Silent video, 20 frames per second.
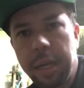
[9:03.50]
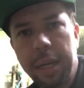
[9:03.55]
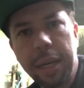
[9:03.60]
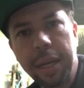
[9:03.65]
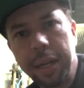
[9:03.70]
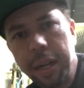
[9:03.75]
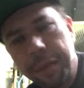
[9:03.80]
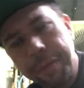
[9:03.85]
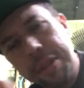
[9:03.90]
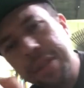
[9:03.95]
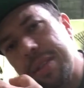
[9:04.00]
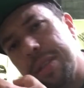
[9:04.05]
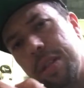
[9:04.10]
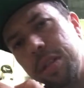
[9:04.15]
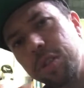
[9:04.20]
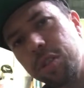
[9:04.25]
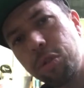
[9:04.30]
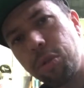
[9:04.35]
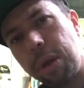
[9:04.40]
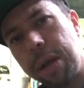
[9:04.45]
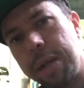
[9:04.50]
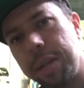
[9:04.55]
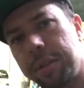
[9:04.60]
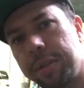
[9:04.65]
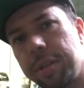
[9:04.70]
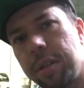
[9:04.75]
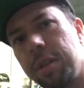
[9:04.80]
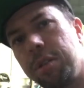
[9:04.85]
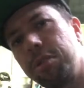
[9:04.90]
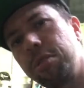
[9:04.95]
and everything's
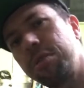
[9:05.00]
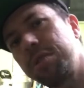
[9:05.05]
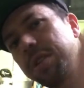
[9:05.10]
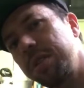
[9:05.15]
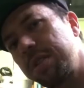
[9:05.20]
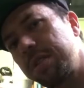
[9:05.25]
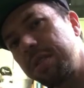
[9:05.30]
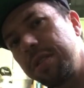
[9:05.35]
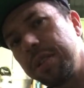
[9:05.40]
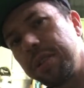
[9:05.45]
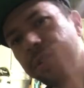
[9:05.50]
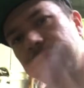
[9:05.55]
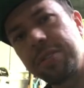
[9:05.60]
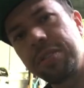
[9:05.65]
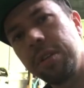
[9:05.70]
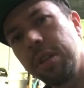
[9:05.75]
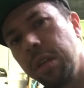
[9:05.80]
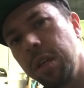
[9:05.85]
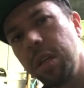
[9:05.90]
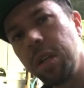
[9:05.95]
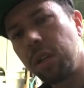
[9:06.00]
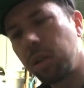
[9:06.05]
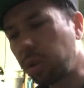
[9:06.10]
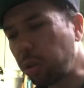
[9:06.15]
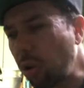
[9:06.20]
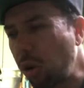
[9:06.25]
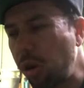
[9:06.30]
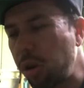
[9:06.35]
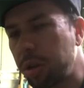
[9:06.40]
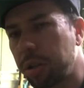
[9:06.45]
great, and you're just this
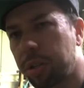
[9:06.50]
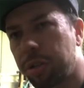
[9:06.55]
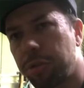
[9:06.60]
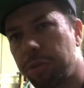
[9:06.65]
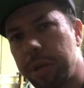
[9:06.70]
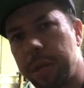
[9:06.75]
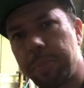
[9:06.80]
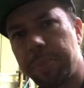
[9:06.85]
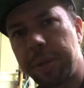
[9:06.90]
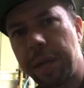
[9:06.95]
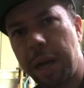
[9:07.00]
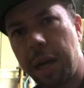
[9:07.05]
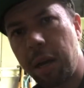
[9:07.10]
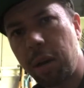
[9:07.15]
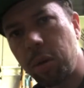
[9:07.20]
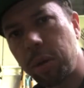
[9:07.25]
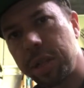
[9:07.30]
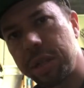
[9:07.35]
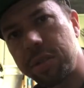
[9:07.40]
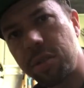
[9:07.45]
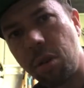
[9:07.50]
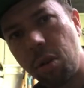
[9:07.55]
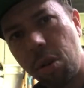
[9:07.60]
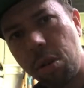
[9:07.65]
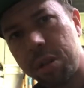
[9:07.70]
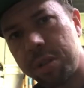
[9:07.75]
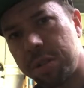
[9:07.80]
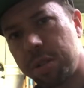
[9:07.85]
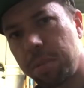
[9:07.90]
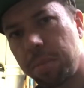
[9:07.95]
lawn creep now. It's
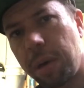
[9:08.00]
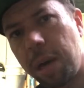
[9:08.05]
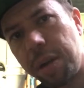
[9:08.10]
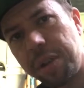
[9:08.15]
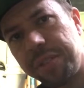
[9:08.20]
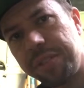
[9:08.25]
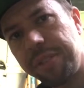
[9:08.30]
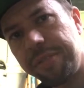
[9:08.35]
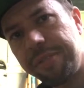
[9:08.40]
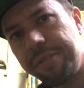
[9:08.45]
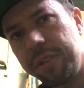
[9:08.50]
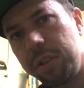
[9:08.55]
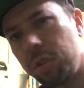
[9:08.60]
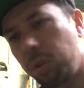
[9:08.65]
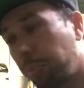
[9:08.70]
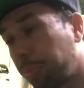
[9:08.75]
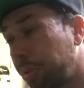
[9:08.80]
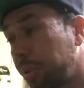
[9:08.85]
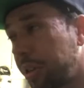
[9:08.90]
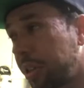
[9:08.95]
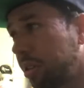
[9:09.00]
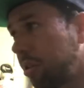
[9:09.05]
awesome. How does it feel? Pretty